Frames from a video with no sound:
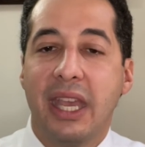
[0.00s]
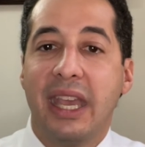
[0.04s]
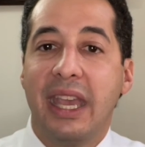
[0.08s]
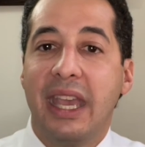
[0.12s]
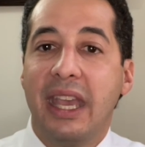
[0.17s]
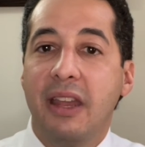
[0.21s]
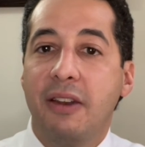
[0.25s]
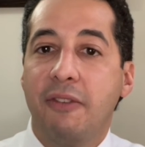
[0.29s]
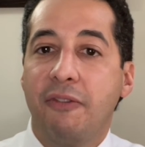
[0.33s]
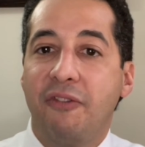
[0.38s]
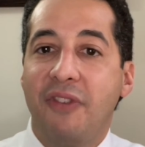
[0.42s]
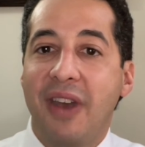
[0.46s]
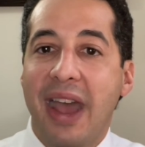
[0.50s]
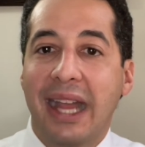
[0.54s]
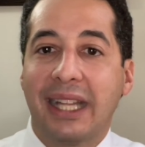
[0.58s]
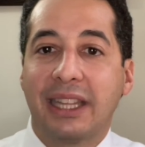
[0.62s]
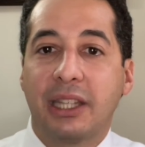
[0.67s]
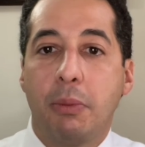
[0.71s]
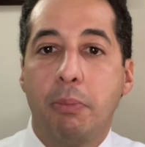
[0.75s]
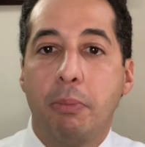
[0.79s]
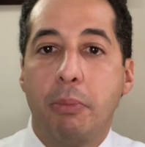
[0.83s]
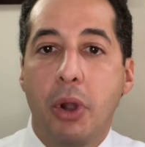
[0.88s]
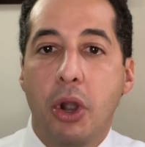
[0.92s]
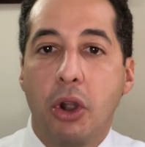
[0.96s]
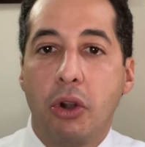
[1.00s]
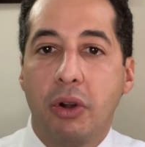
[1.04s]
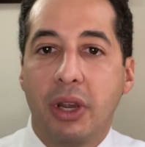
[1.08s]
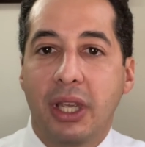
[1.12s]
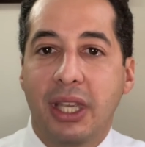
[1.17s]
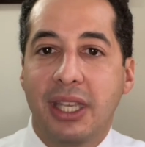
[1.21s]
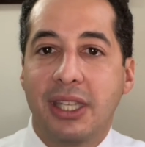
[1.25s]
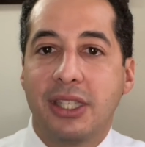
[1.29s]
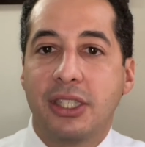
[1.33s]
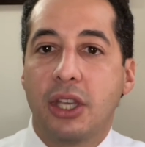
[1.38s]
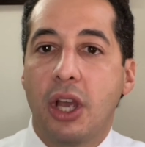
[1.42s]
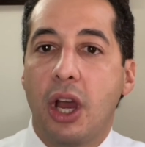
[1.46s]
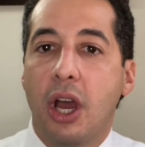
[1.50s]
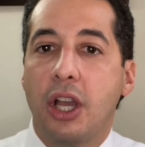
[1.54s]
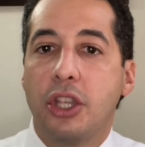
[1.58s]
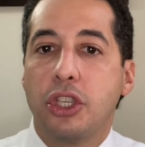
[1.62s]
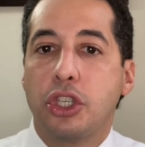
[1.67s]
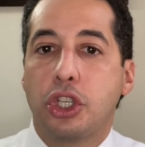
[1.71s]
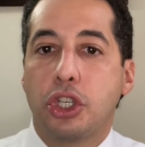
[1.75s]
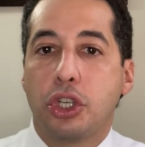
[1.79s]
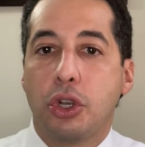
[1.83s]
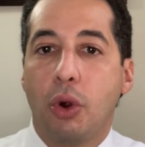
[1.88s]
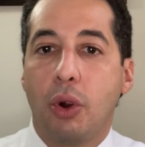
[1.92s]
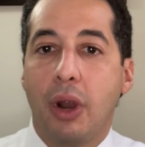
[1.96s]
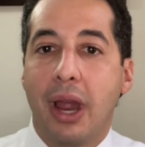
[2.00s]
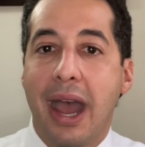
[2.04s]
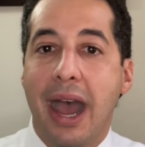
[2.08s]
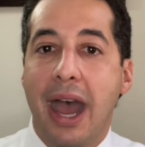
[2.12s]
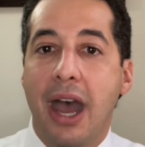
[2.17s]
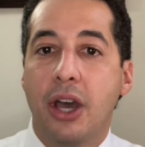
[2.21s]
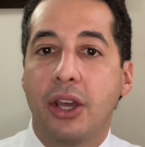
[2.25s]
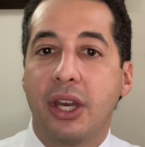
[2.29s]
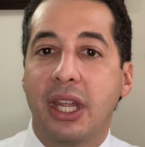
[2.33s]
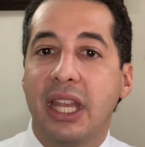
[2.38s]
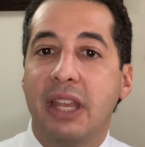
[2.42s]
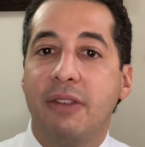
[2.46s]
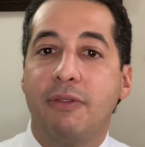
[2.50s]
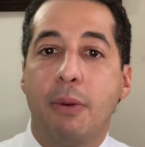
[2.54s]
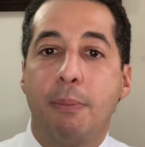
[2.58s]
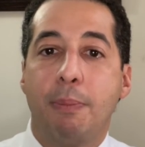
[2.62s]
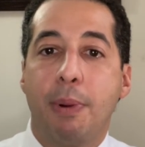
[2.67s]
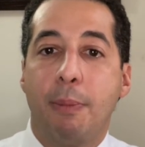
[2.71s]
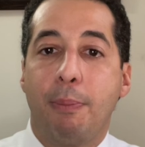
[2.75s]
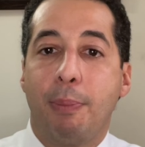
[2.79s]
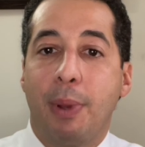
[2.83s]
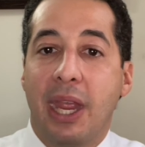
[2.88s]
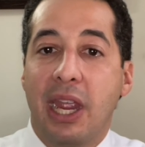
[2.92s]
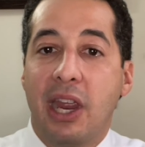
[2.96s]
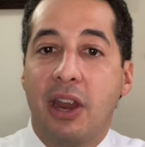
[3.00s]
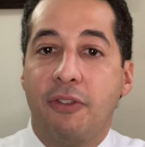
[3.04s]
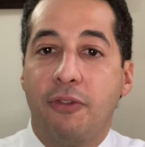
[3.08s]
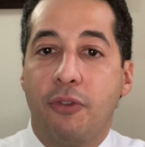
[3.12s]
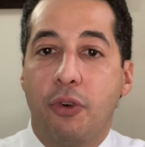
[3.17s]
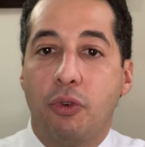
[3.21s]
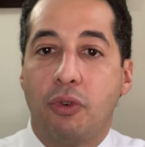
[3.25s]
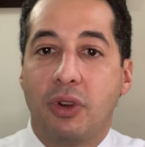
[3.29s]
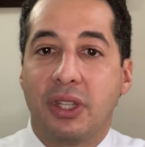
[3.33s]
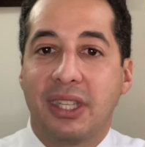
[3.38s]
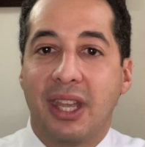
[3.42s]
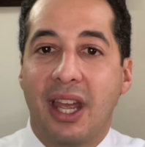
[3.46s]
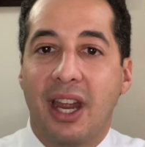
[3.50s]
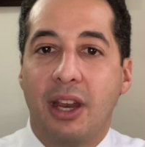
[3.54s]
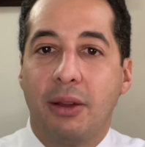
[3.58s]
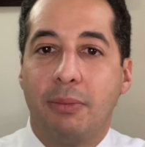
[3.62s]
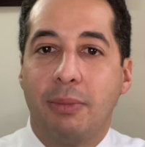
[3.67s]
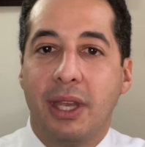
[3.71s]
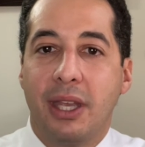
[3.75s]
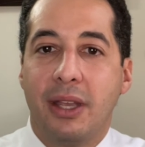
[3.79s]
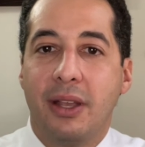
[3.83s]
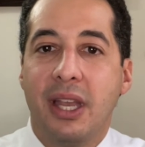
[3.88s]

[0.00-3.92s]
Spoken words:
In fact, Americans are unsure how to even prepare for retirement.